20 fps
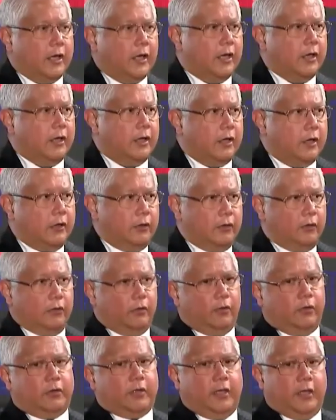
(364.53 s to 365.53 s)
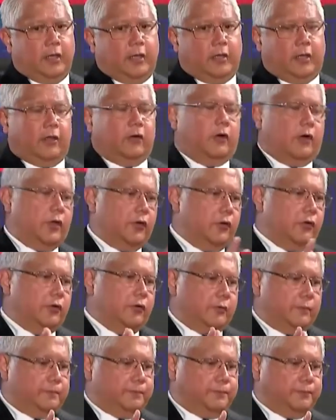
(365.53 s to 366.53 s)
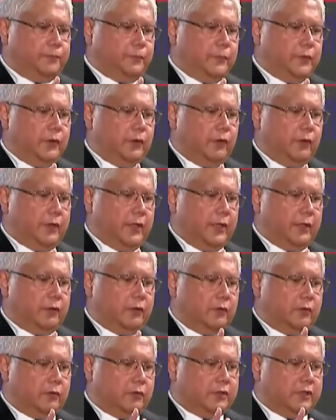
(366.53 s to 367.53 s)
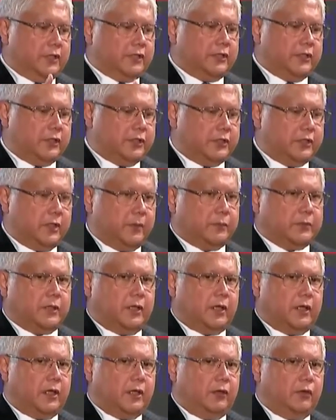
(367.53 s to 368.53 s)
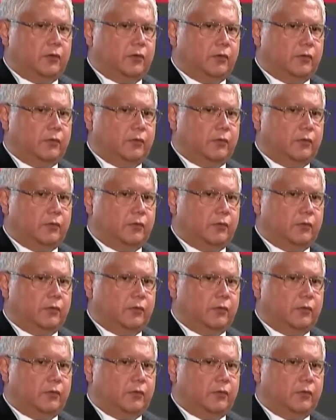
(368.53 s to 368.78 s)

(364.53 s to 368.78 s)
Are, are, are you looking? I know I know you're looking at 60 ships. Are, are